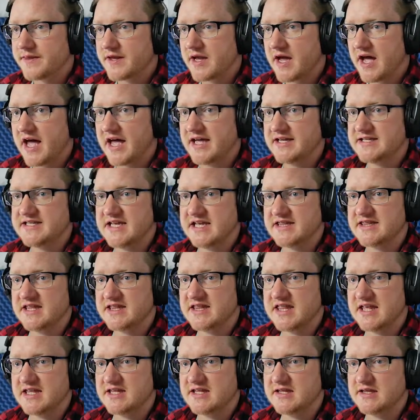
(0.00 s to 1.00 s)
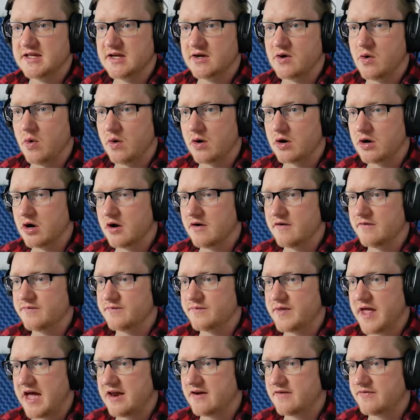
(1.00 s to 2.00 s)
I said that
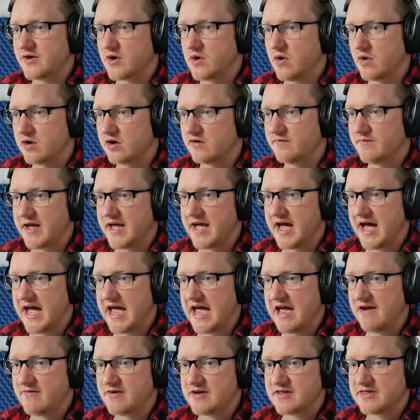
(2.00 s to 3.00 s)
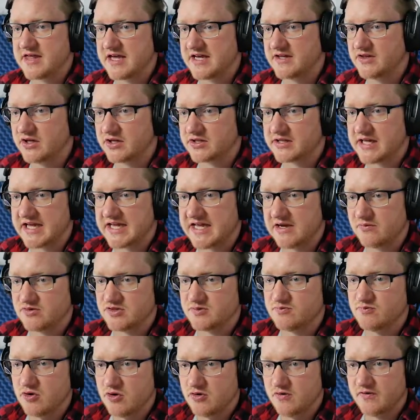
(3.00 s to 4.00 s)
out of the corner of my eye, everything looked like it was
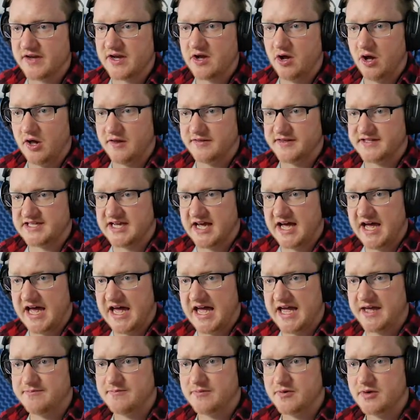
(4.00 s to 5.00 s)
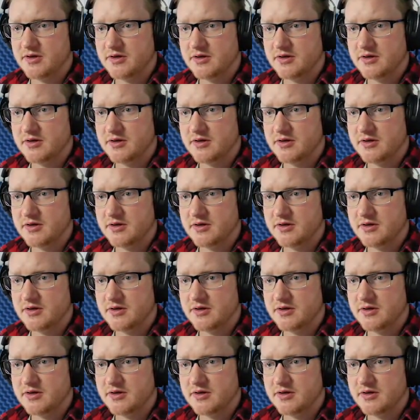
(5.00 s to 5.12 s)
moving all the time.